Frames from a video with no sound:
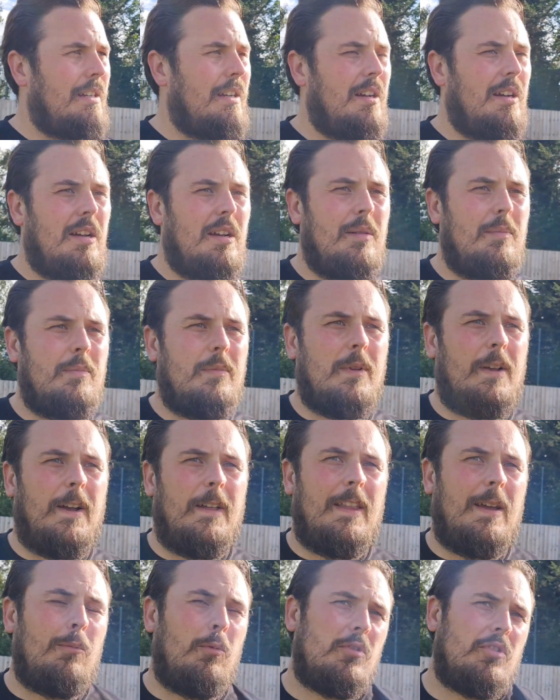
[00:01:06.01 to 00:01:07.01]
Um,
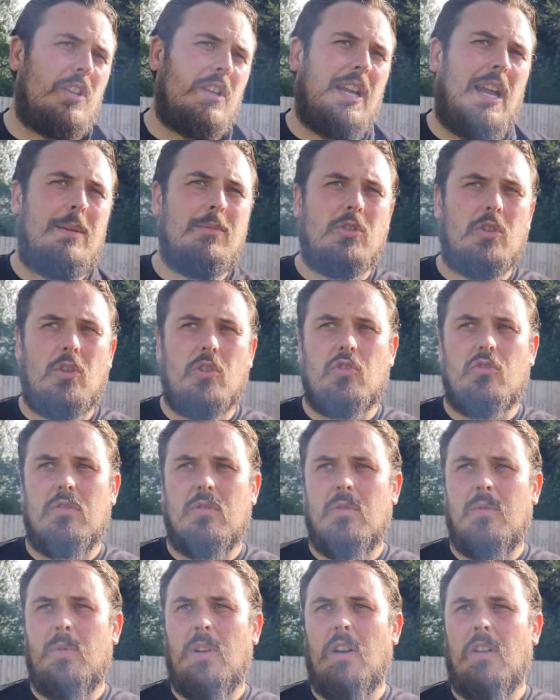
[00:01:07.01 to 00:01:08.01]
and then once the game sort
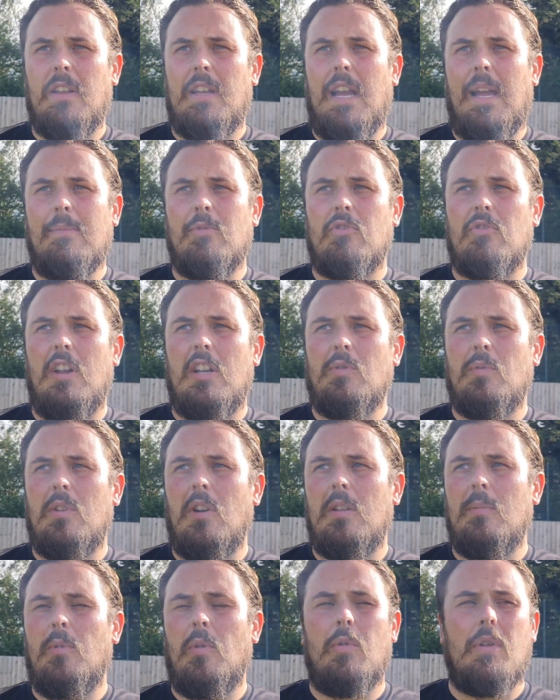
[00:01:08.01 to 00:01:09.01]
of we got the game stretched, we
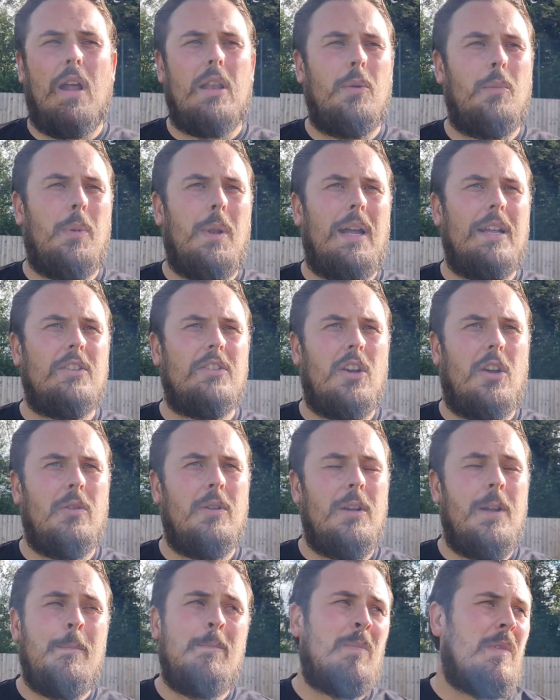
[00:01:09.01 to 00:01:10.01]
got the ball down and played. So
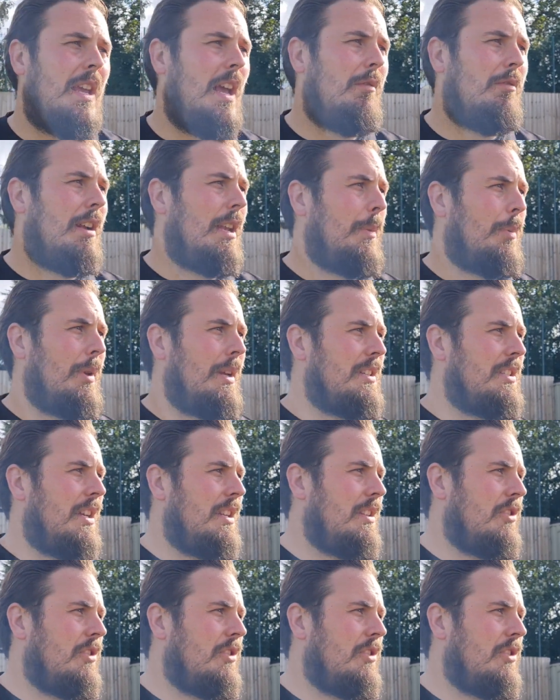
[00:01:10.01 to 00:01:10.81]
yeah, really pleasing.